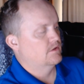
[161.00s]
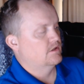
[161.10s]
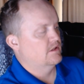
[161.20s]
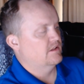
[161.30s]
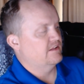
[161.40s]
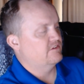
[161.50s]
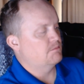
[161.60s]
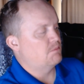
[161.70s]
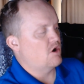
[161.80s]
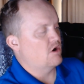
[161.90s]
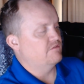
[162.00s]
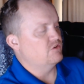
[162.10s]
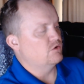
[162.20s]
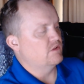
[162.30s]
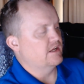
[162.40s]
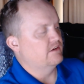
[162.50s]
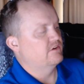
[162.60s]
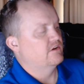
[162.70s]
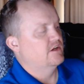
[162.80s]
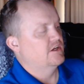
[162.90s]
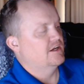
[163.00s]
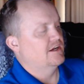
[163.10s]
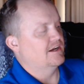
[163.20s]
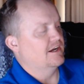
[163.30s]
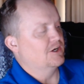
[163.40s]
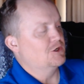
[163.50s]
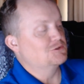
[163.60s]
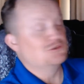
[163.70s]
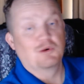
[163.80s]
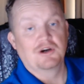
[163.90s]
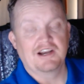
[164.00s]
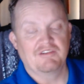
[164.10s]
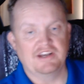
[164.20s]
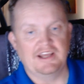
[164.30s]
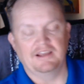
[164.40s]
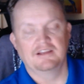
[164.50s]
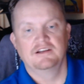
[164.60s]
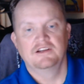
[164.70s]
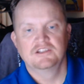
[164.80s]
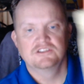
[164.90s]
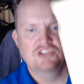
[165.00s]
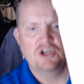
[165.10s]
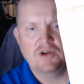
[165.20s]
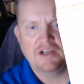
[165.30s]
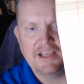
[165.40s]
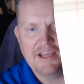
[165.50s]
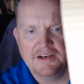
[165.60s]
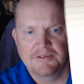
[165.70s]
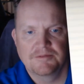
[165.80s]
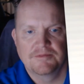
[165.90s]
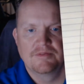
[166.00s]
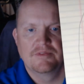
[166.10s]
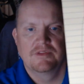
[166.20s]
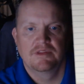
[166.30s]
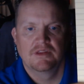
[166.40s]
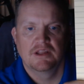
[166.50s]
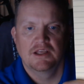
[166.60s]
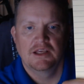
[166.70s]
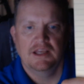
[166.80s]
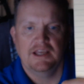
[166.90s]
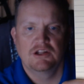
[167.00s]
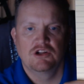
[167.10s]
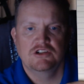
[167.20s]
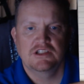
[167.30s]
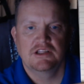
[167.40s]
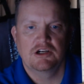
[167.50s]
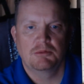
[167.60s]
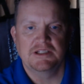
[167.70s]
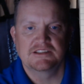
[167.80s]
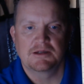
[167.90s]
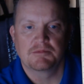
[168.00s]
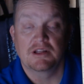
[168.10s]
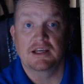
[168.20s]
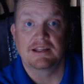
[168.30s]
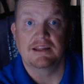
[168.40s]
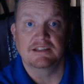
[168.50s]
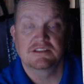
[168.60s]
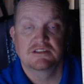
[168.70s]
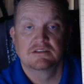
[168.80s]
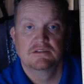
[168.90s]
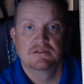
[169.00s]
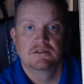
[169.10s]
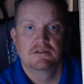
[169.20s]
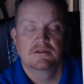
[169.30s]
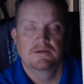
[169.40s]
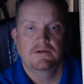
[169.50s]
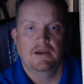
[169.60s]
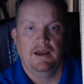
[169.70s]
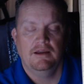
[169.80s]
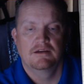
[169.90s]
That's the part of you that goes to work every day. So again, it looks a little bit something like this. Okay?